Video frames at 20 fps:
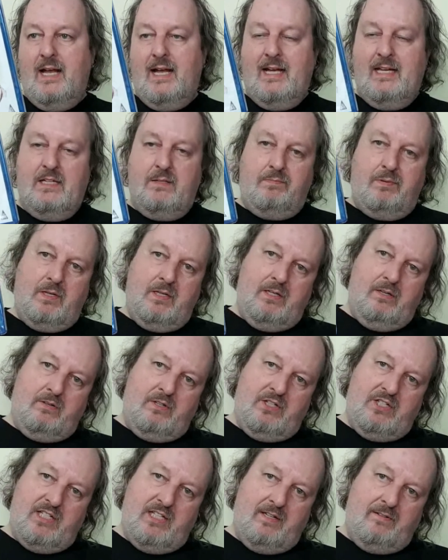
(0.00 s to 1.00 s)
As per, you
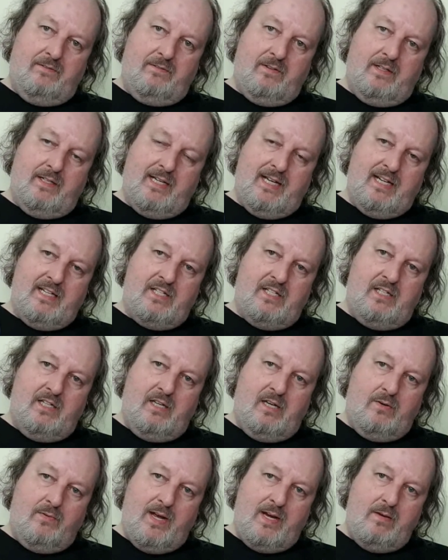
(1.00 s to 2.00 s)
can see the front
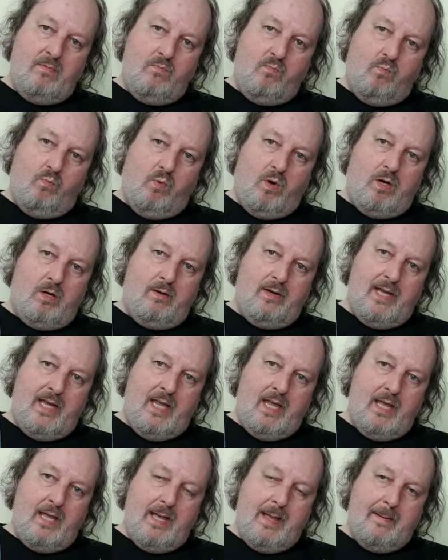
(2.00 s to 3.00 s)

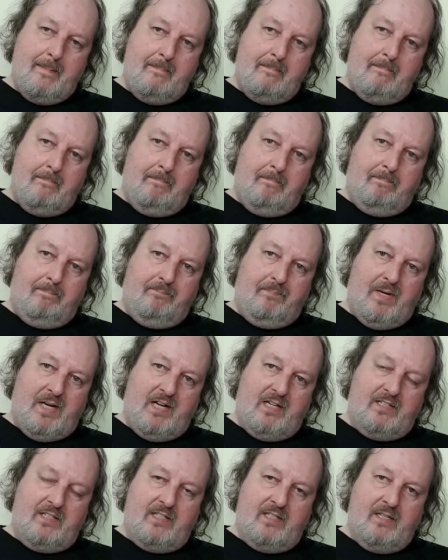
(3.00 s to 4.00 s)
Stony,
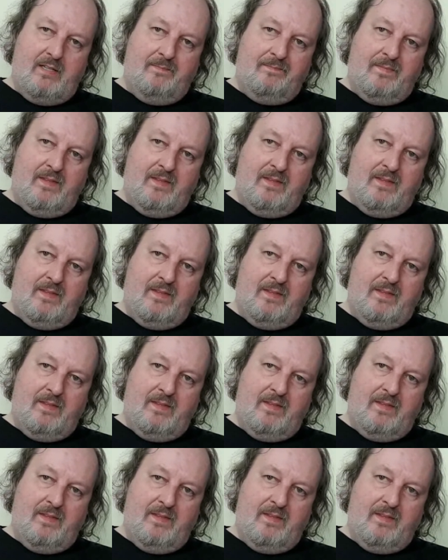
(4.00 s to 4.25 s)
but